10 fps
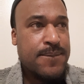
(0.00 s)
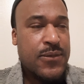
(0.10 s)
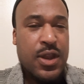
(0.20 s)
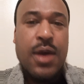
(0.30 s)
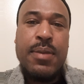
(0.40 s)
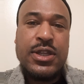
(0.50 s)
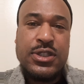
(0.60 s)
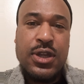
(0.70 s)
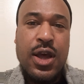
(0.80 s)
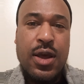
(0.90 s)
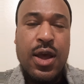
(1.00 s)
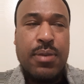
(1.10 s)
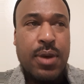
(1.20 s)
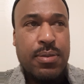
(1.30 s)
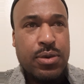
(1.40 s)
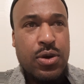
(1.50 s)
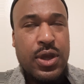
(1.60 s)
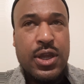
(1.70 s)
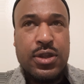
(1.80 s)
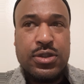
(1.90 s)
And I might send, I'm gonna go
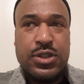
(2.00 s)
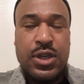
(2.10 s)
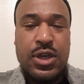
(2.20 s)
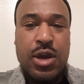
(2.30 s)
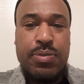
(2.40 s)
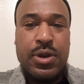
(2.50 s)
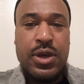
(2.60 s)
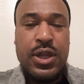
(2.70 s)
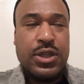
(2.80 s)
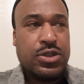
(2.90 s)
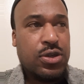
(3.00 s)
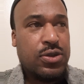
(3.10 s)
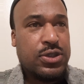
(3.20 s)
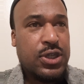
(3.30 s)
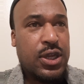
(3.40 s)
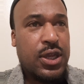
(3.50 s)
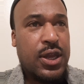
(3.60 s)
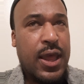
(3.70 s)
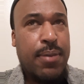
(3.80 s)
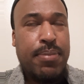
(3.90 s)
ahead and send a couple of links, you know what I'm saying,
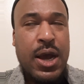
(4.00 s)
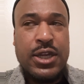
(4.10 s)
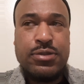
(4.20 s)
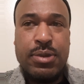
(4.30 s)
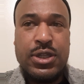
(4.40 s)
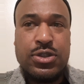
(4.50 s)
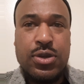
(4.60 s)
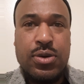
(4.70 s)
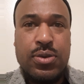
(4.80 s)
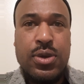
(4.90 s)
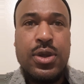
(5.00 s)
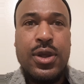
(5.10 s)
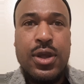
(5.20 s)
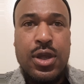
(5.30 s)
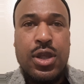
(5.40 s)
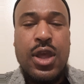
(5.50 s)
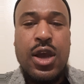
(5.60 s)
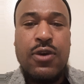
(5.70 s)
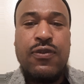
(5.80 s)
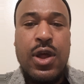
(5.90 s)
in that box, man, so y'all
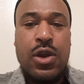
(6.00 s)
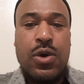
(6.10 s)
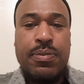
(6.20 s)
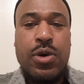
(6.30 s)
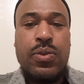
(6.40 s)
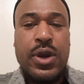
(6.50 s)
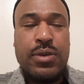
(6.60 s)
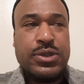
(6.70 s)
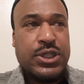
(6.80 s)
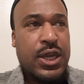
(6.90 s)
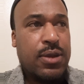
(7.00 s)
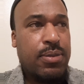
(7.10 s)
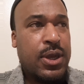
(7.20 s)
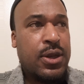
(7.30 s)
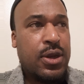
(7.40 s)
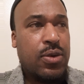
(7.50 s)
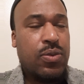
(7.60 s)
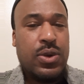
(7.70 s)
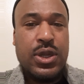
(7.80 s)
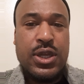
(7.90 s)
can follow up on what I'm saying, man, and
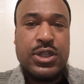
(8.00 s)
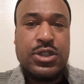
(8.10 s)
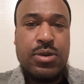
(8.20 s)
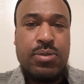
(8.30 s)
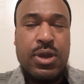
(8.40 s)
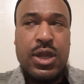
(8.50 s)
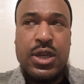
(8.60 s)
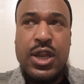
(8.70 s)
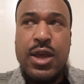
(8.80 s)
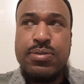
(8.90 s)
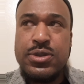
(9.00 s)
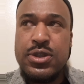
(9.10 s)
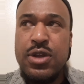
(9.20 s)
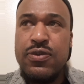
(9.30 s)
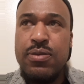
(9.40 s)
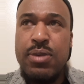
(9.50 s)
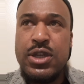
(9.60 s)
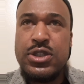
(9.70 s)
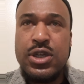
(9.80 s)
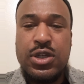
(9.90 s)
really get some in-depth
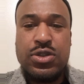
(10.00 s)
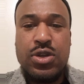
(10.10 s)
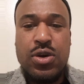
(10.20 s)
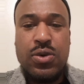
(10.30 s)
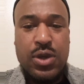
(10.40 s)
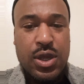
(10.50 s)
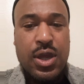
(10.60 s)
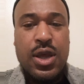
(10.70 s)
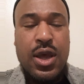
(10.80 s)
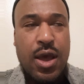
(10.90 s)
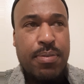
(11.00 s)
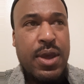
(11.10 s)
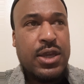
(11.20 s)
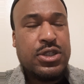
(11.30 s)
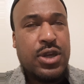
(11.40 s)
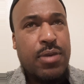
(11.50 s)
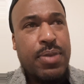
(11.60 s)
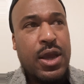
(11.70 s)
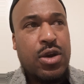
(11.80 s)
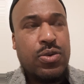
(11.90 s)
information, because, you know, I back
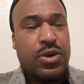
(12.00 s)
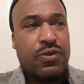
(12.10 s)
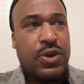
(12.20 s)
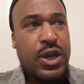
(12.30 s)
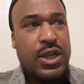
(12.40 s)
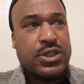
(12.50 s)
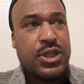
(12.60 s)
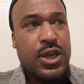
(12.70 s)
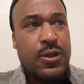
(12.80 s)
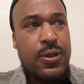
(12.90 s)
up what the fuck I say.